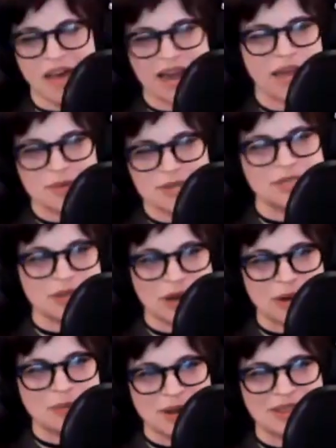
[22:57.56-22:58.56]
I would
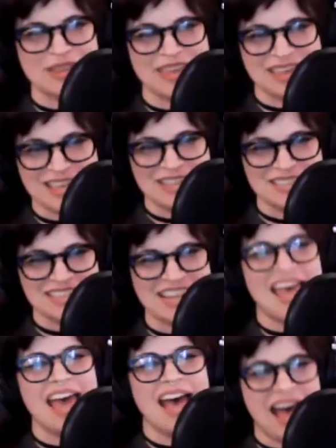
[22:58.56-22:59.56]
start with is
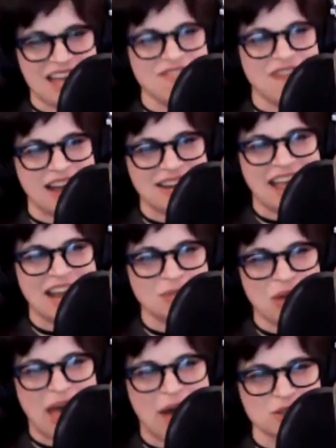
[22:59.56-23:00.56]
I find
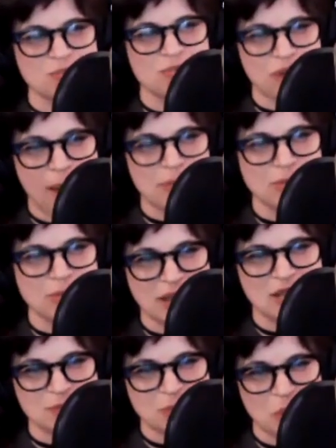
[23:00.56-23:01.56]
Animal House
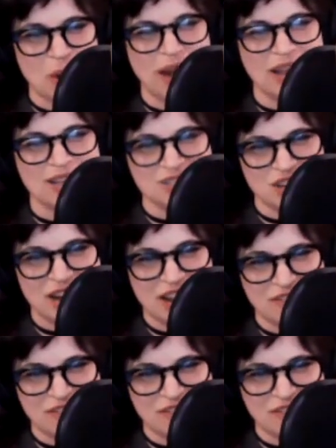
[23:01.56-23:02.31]
probably as boring as Jennings